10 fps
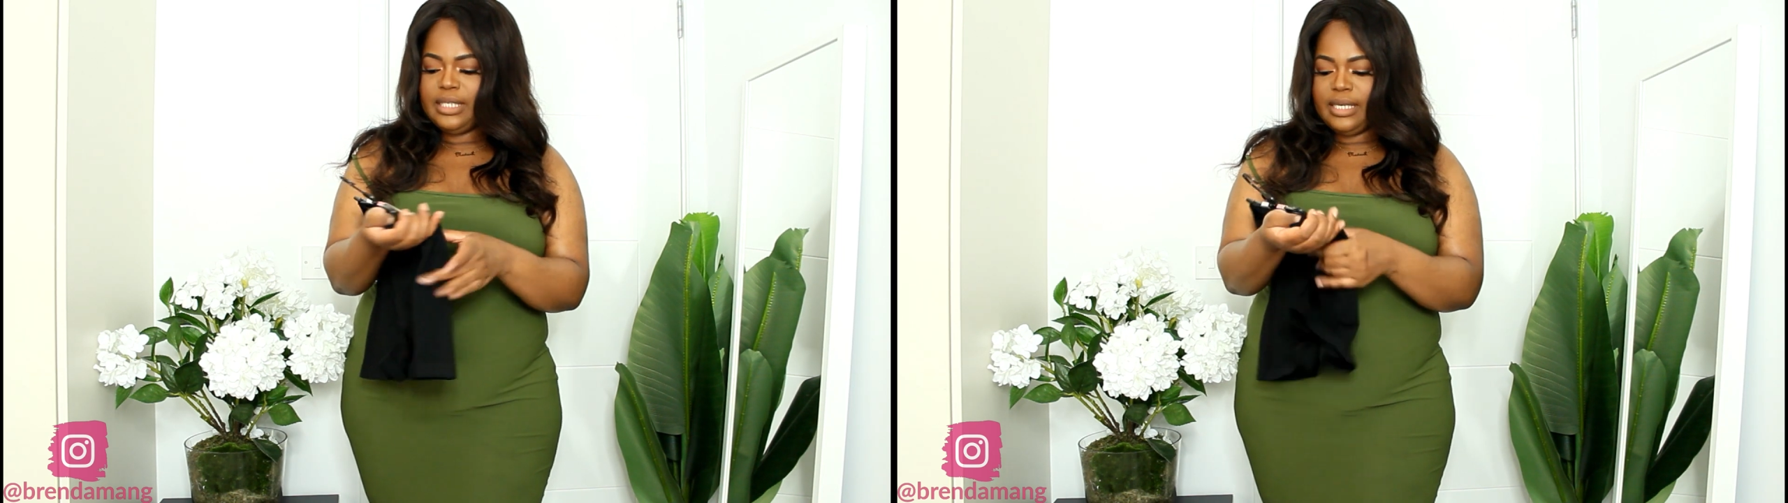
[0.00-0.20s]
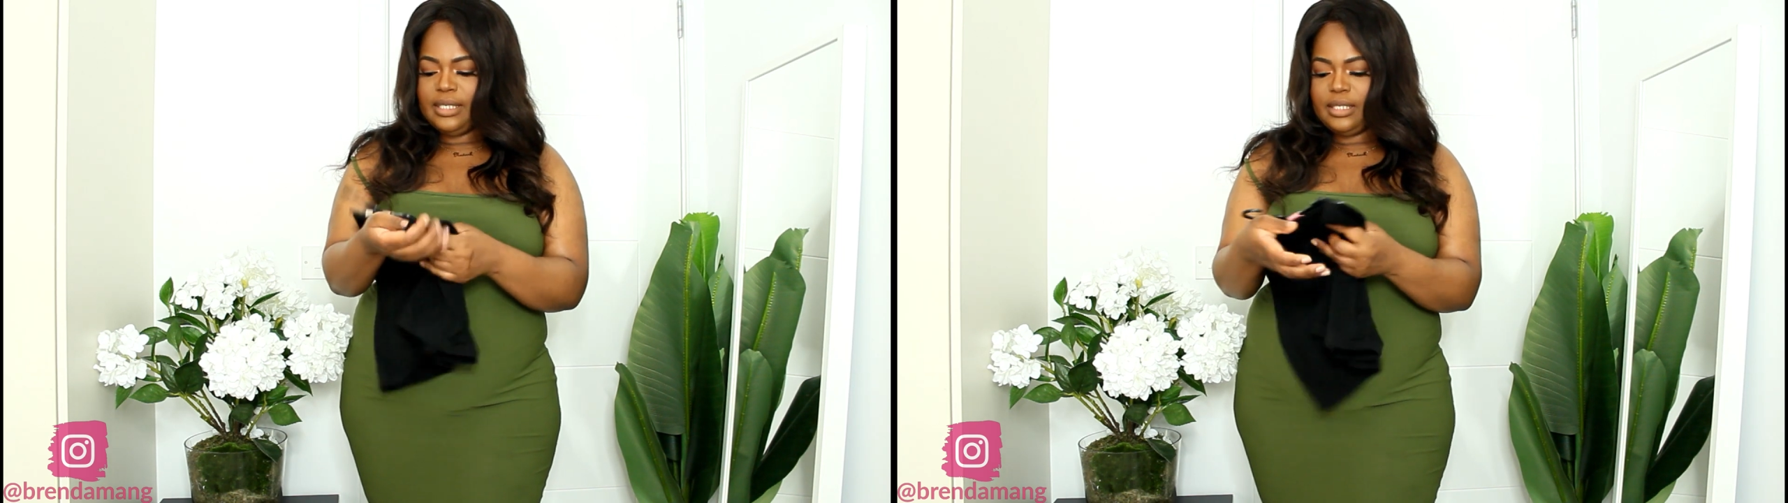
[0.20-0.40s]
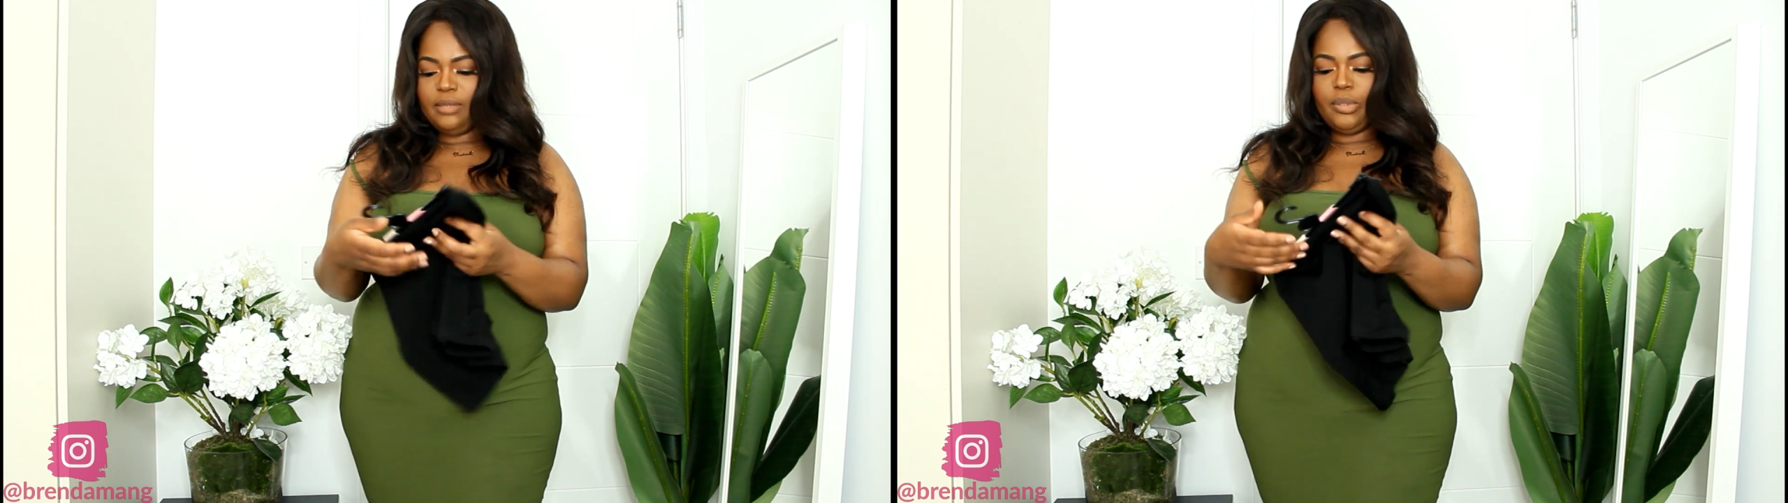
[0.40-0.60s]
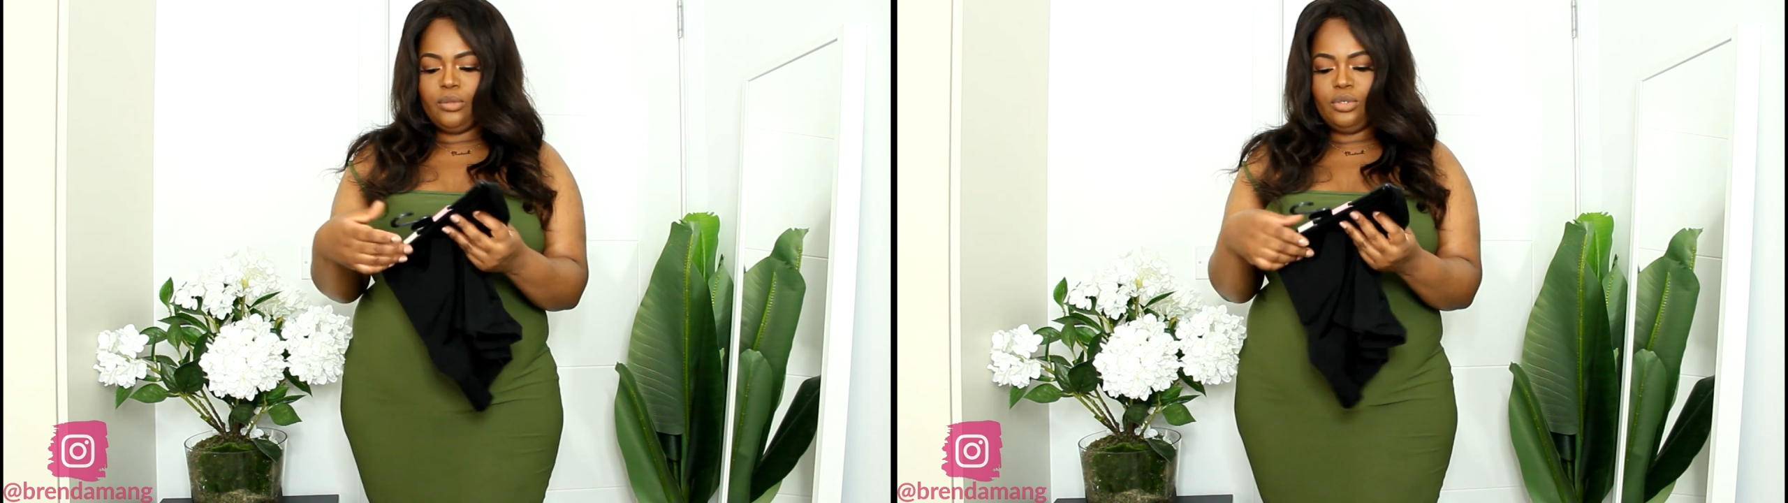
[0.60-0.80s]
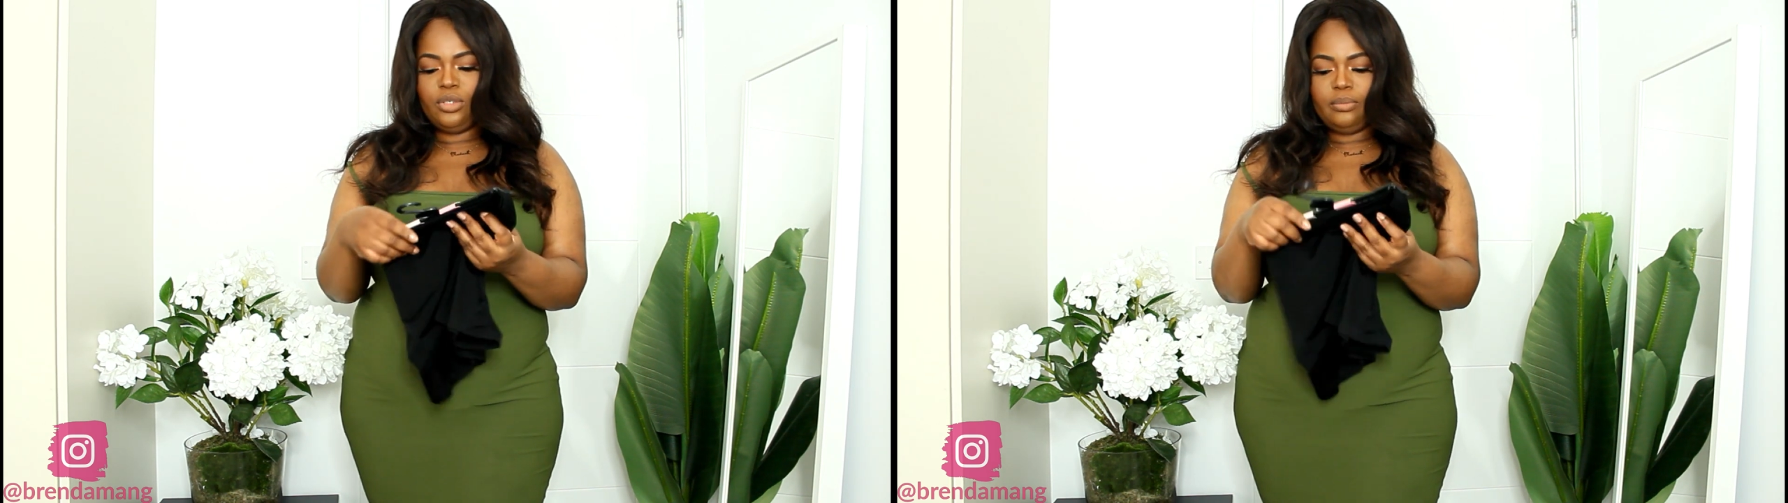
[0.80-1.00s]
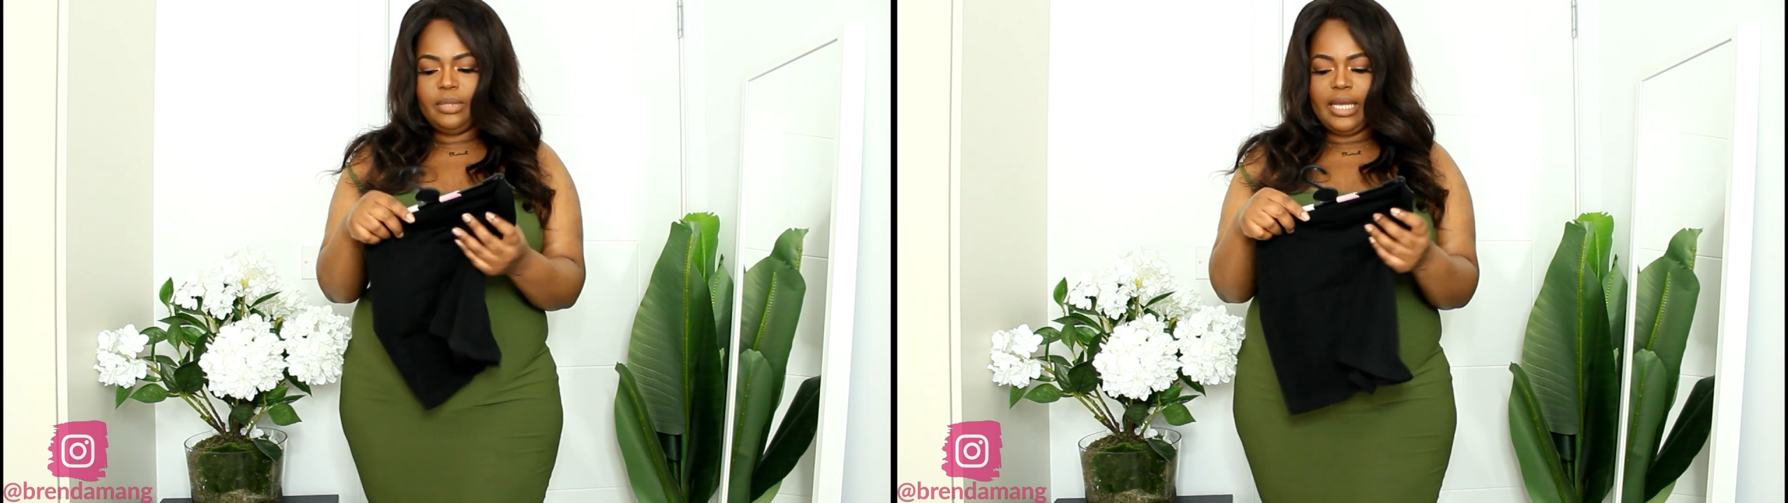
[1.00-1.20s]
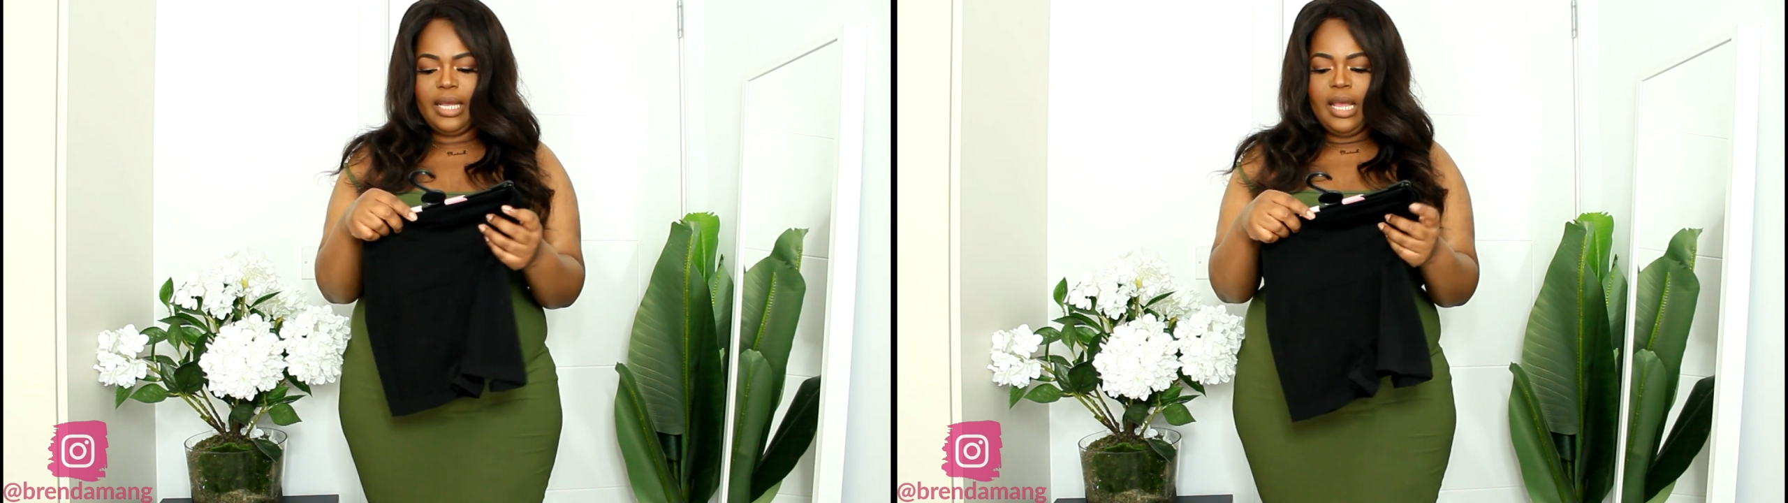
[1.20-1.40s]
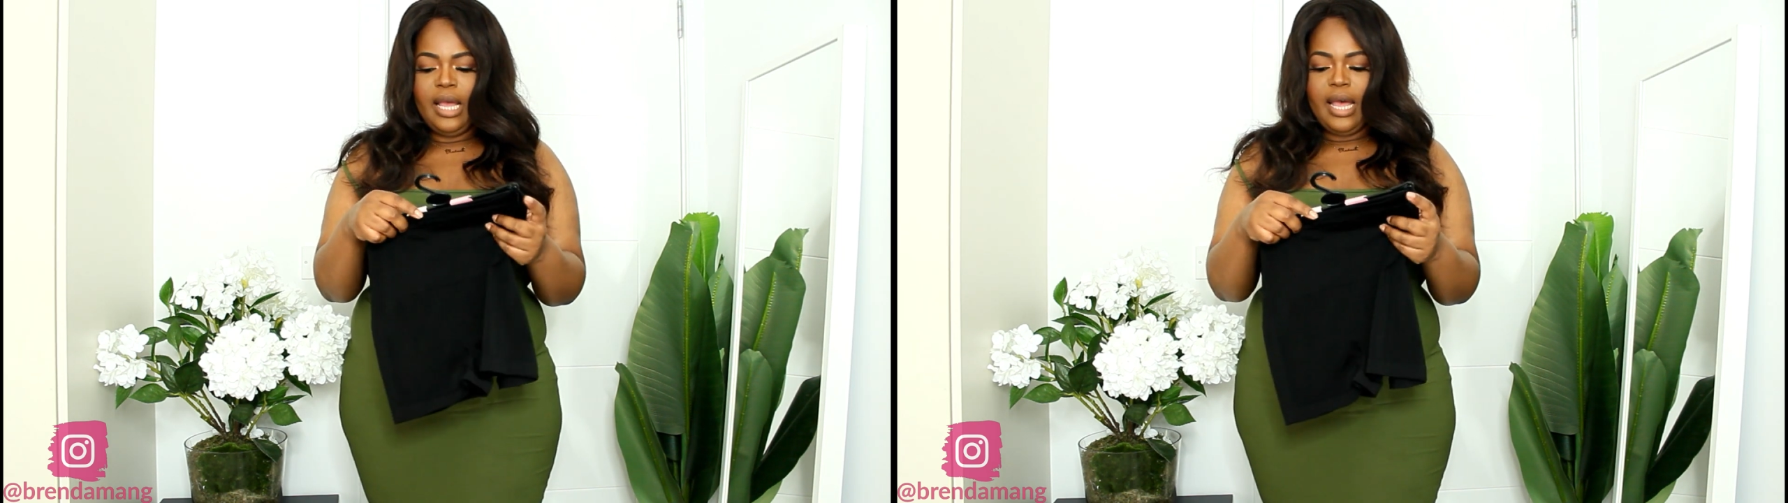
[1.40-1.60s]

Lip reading: and it's supposed to be